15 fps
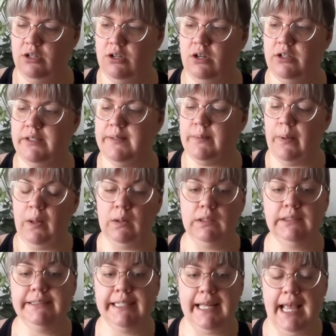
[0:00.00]

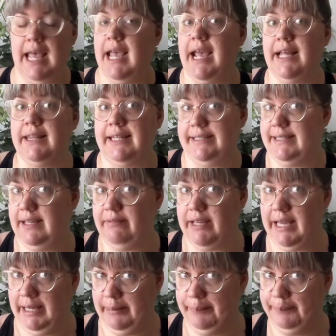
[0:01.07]
Cotswold and the
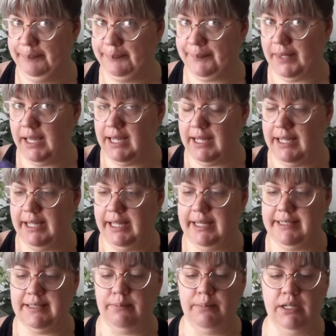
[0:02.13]
CBM, I
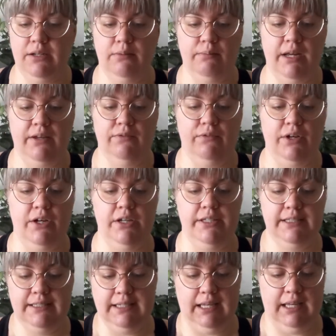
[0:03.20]
submitted my
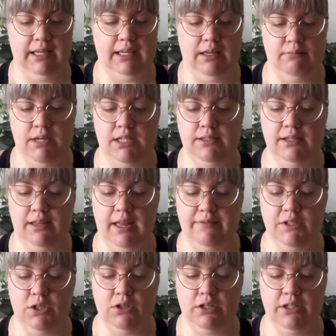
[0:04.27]
first email to
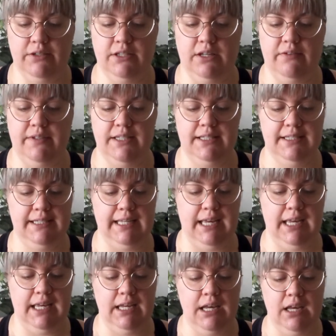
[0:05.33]
Livestock
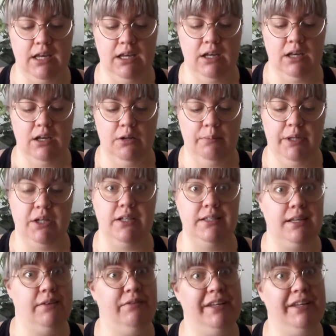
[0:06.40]
Conservancy because I